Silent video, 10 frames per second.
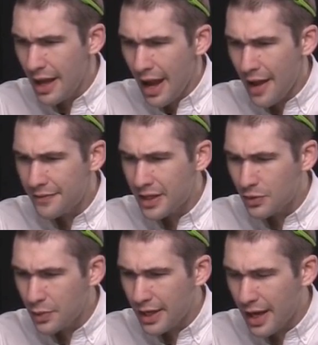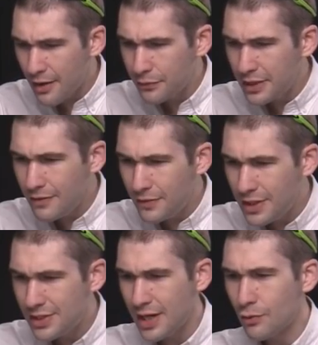And then we have Lee V
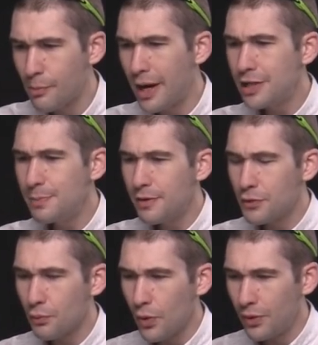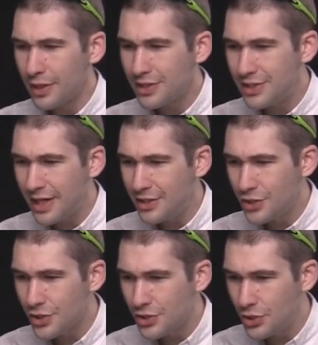saying, reminds me of the Rolex
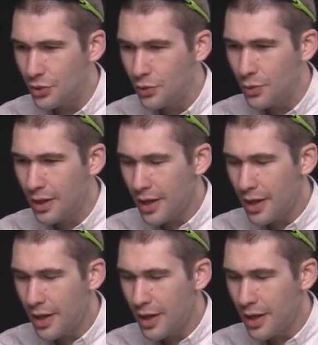Datejust 2